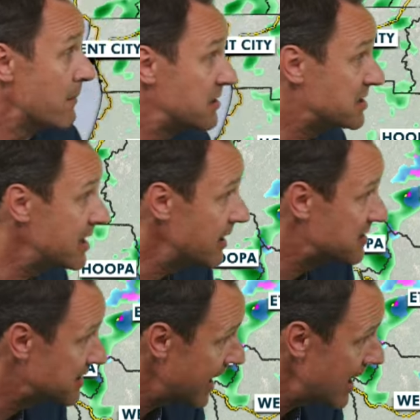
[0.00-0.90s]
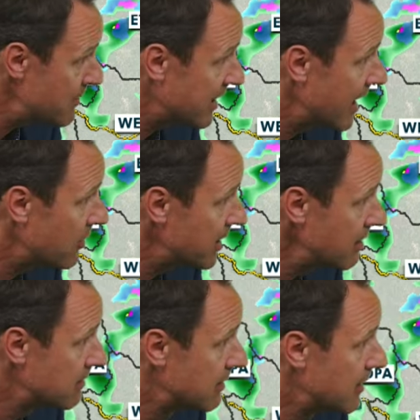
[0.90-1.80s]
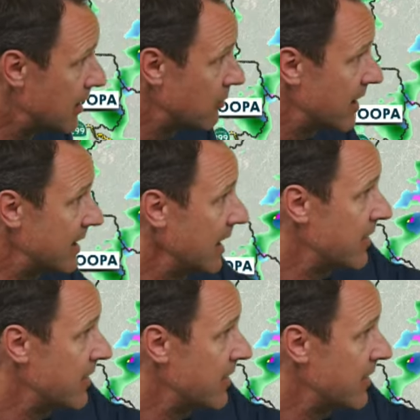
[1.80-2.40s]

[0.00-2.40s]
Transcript: But see, it's Tehama County, right?